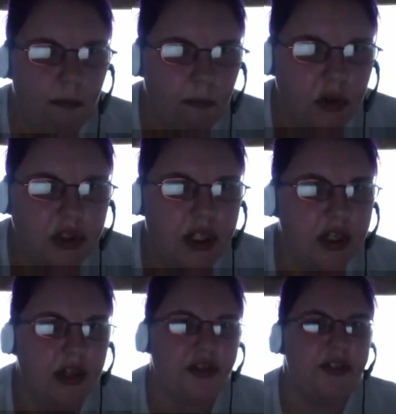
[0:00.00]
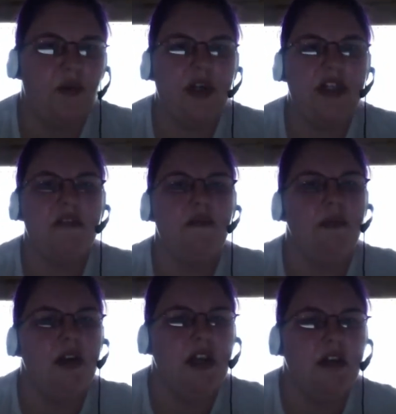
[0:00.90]
most of the country's forty-seven
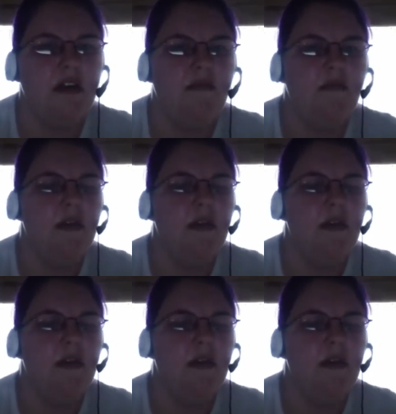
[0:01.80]
million